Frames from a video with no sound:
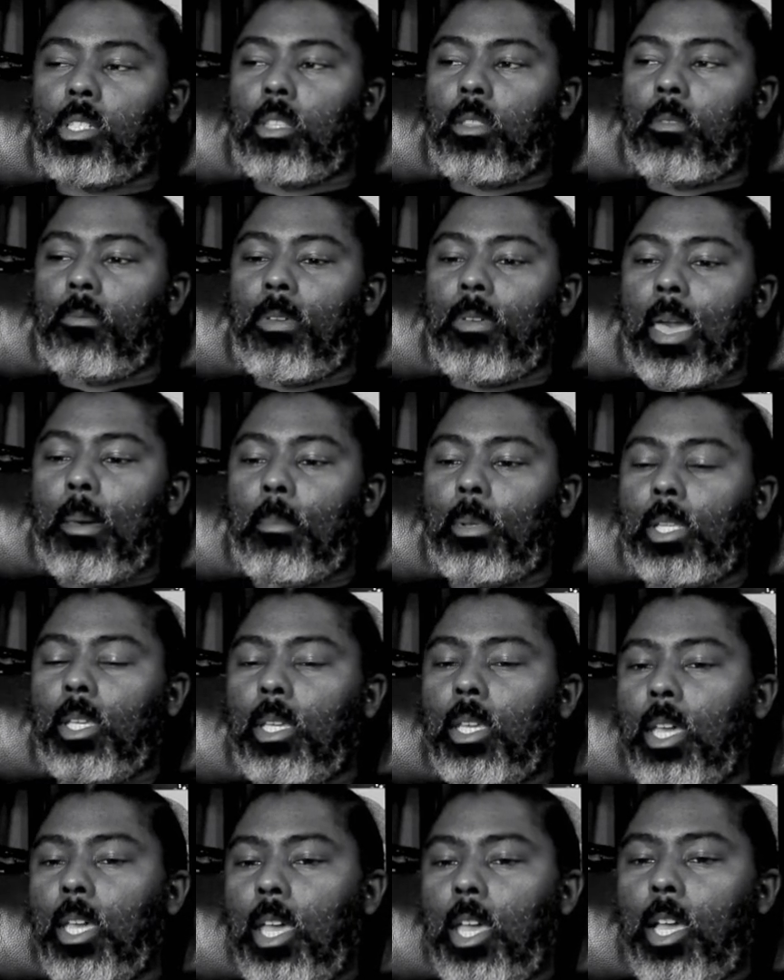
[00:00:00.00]
the family,
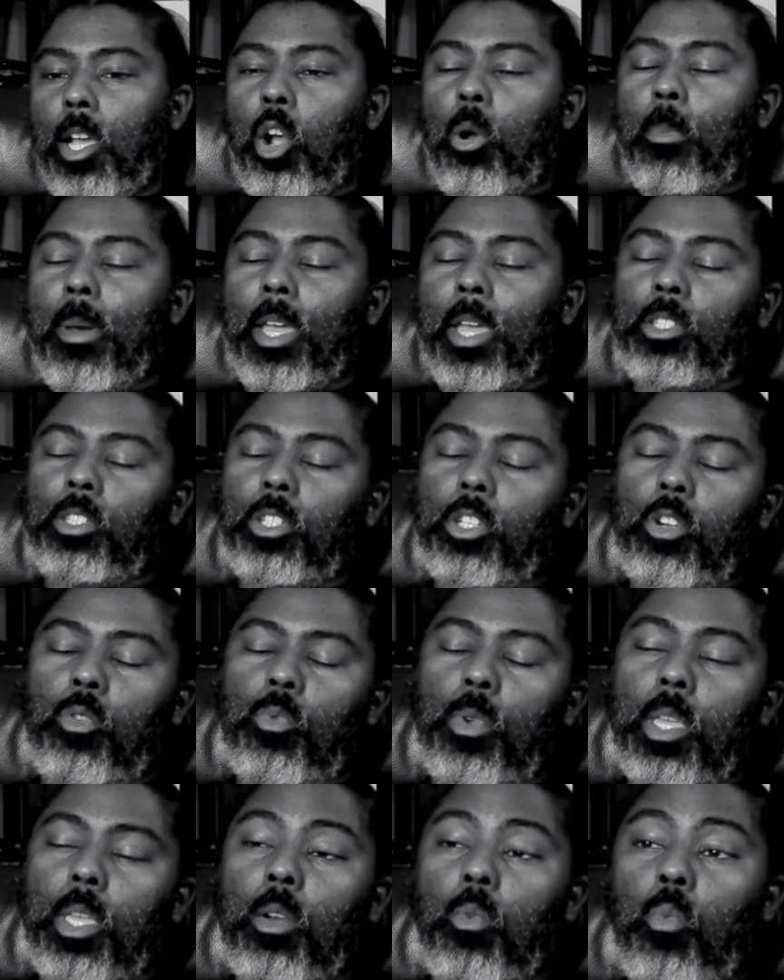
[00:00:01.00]
go back to
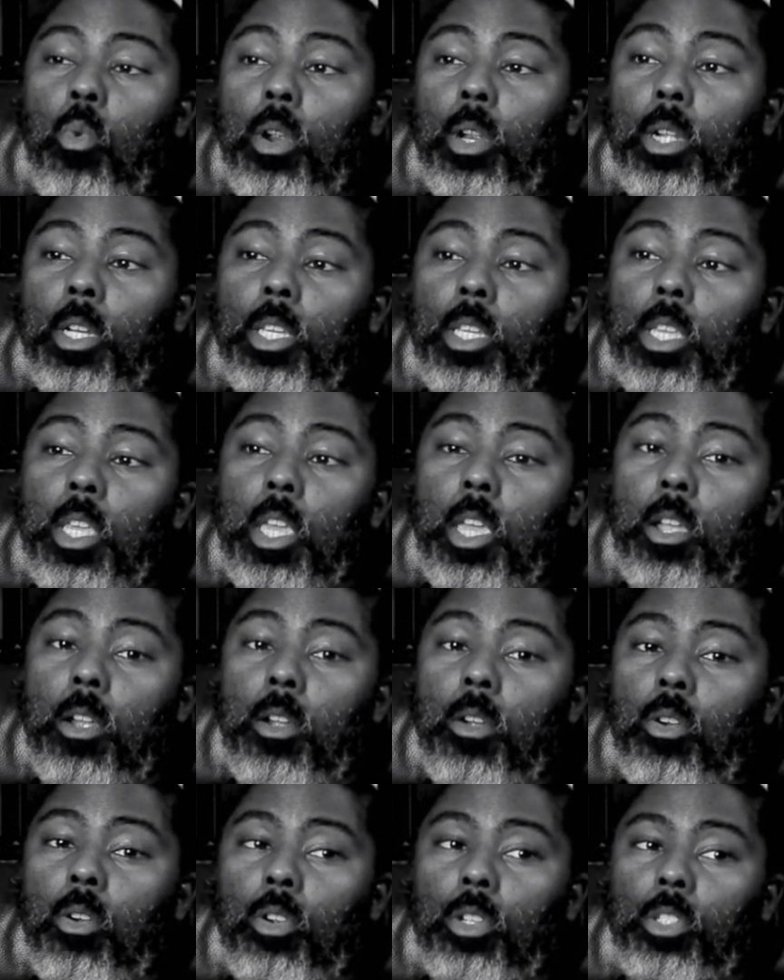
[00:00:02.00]
Korea, work a year
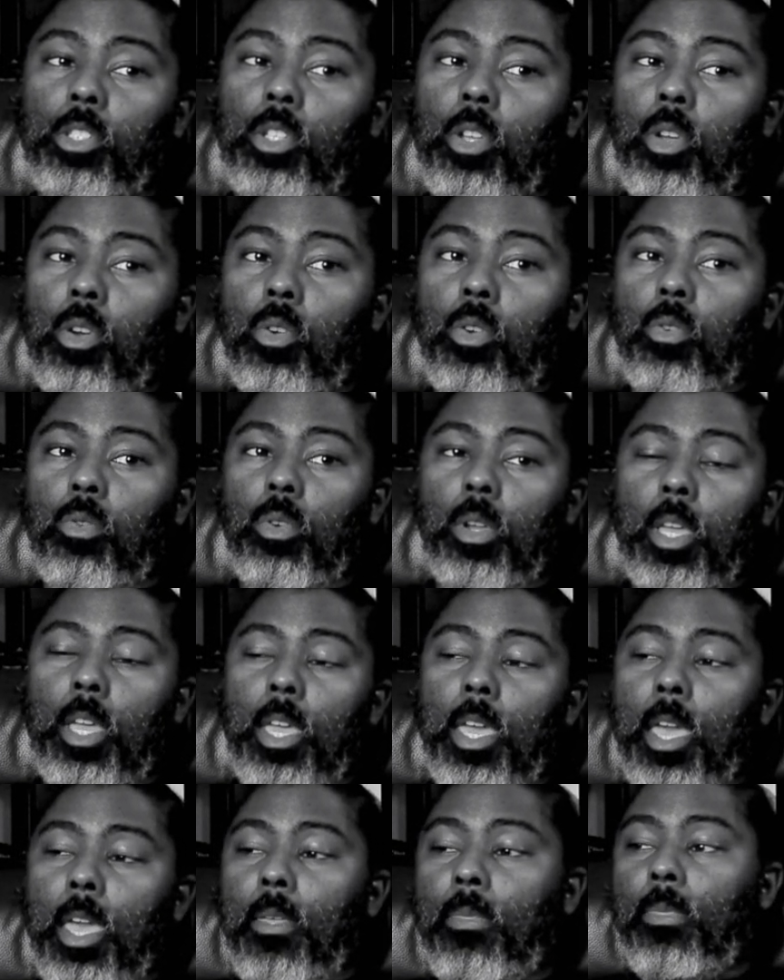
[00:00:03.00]
or so,
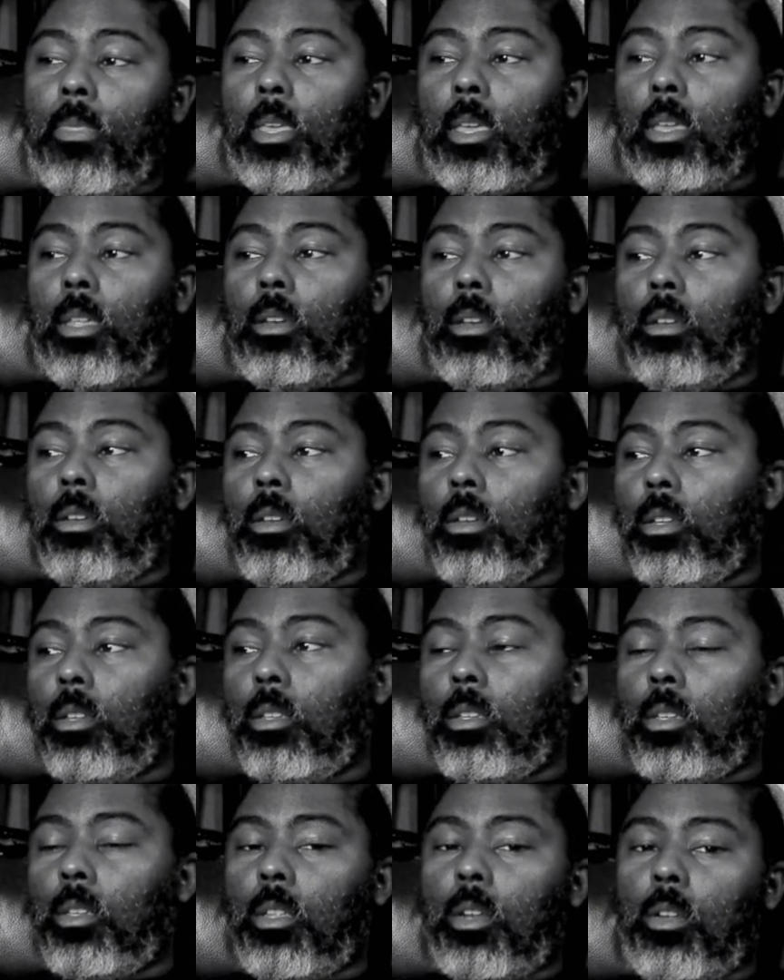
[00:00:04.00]
and then,
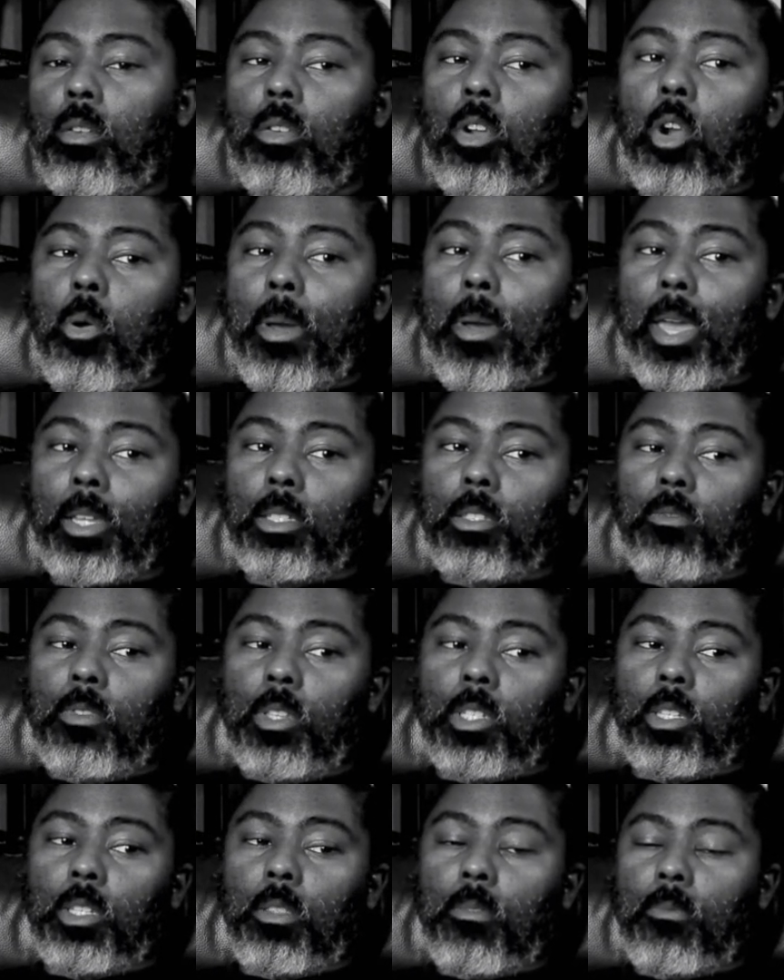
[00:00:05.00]
go back to
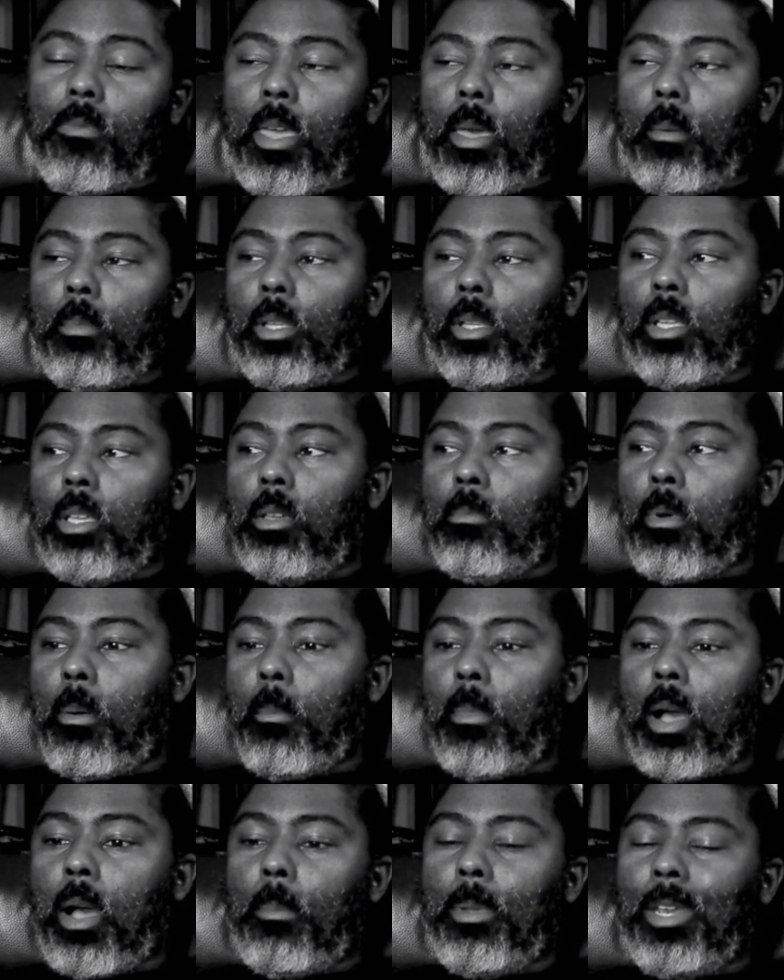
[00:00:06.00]
visit the family. My
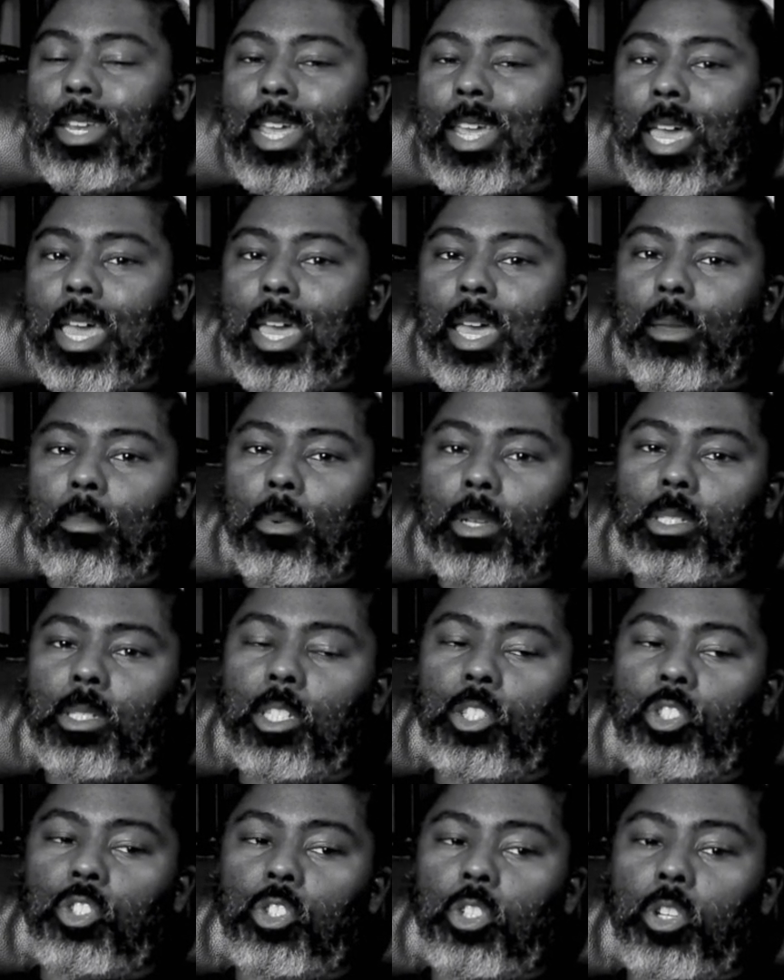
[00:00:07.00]
mom and dad, my
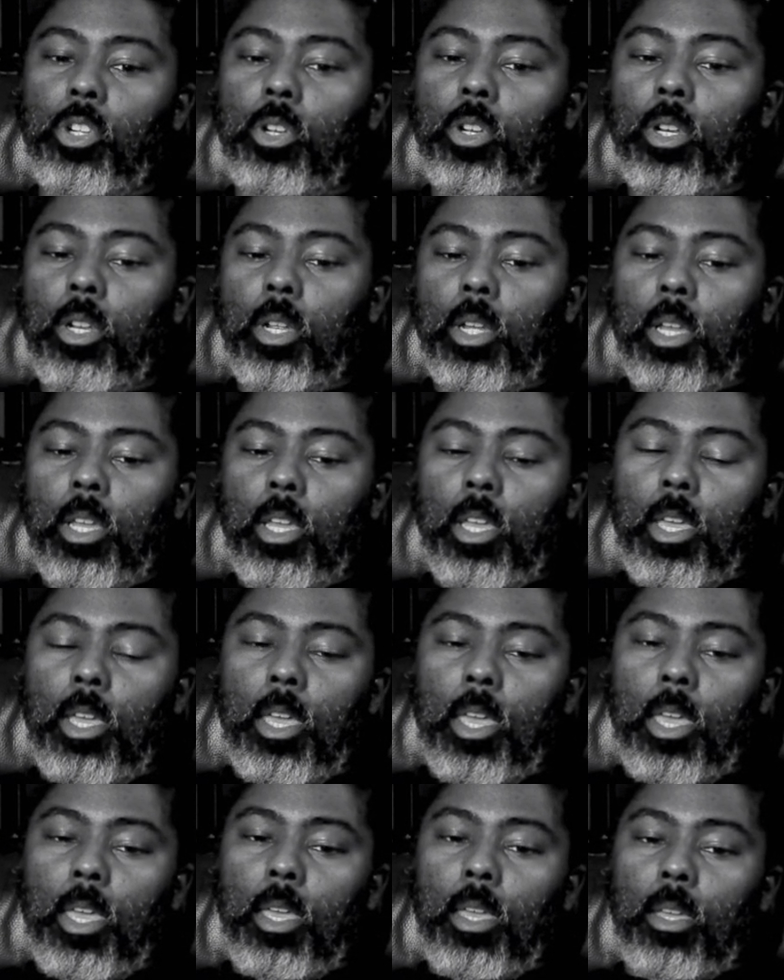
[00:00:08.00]
sister,
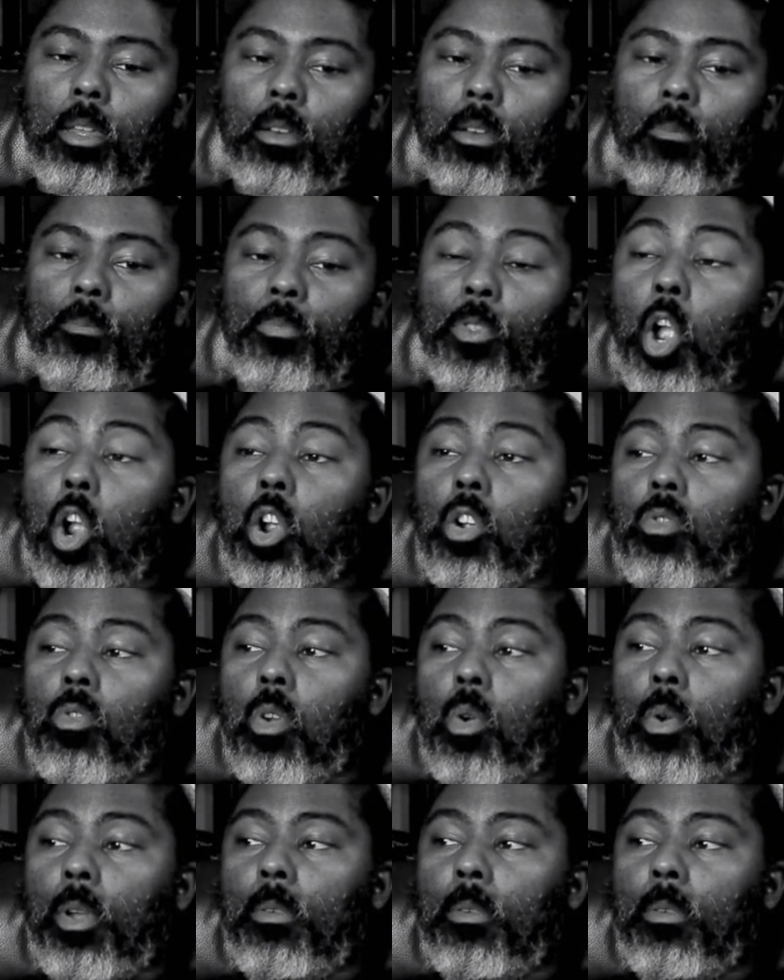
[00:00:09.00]
and her growing